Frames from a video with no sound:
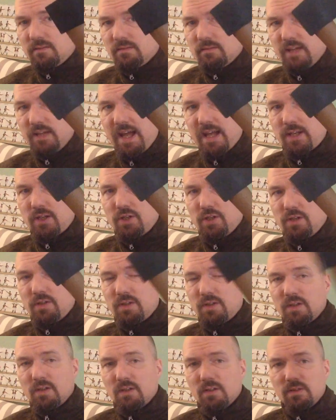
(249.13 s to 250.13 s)
Hatchet.
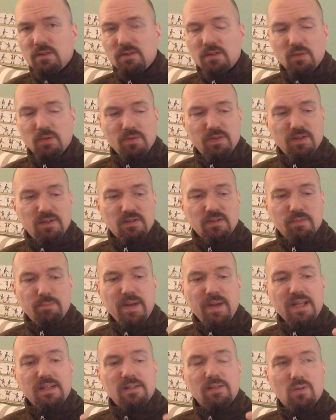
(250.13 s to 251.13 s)
So this is
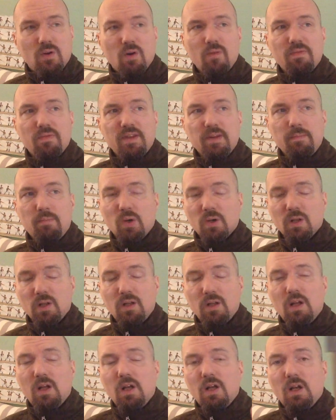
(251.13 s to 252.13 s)
based on their
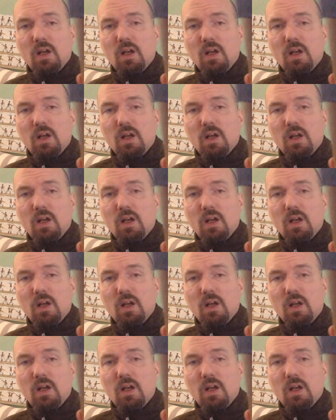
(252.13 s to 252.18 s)
model,